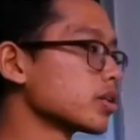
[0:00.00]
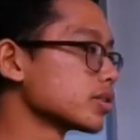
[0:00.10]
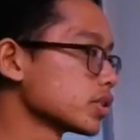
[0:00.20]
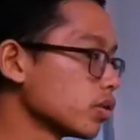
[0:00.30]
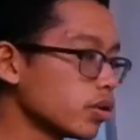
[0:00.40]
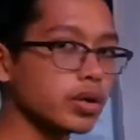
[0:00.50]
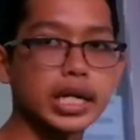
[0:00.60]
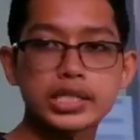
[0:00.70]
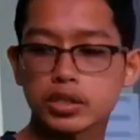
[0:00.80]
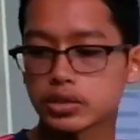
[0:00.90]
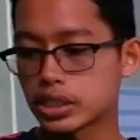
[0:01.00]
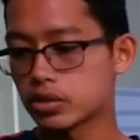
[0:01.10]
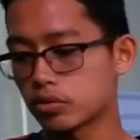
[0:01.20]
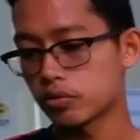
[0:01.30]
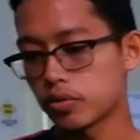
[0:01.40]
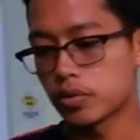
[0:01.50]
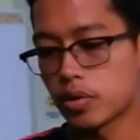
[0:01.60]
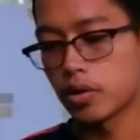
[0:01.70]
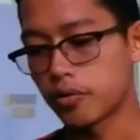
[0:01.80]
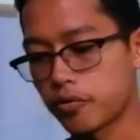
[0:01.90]
So let's continue
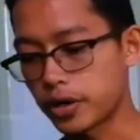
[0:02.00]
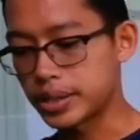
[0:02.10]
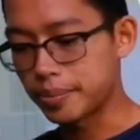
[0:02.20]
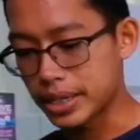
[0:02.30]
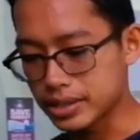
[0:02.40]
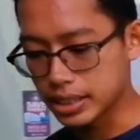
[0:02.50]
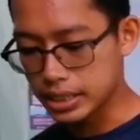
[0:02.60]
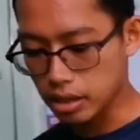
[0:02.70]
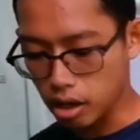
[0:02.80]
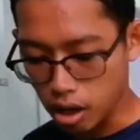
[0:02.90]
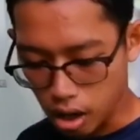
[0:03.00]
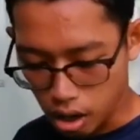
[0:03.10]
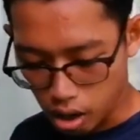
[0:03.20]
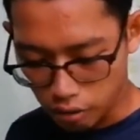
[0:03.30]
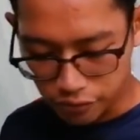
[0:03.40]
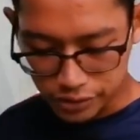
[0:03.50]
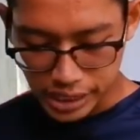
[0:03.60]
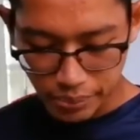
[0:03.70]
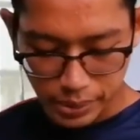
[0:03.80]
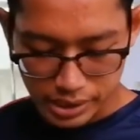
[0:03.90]
for the method of
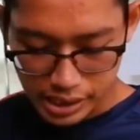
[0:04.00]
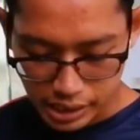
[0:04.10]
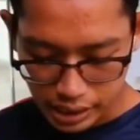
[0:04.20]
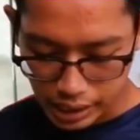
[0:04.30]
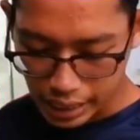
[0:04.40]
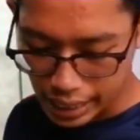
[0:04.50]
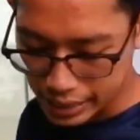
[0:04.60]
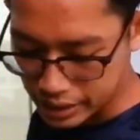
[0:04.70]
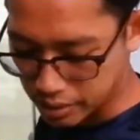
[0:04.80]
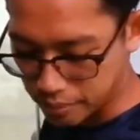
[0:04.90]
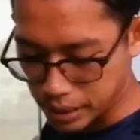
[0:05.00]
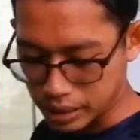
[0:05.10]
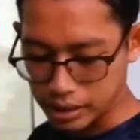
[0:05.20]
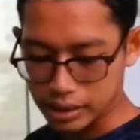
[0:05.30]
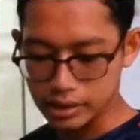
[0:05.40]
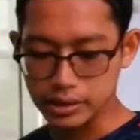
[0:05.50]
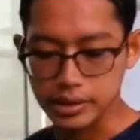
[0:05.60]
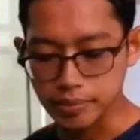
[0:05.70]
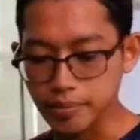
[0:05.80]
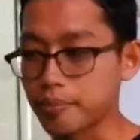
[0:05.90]
repeating and the
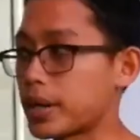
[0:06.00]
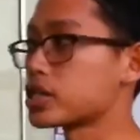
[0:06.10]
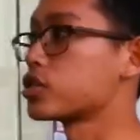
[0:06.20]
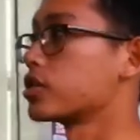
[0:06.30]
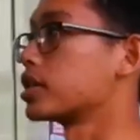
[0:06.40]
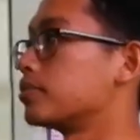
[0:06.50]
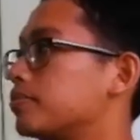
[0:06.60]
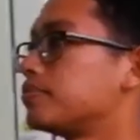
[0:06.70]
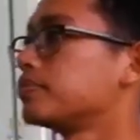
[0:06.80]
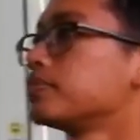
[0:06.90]
Dzulkarnain theorem.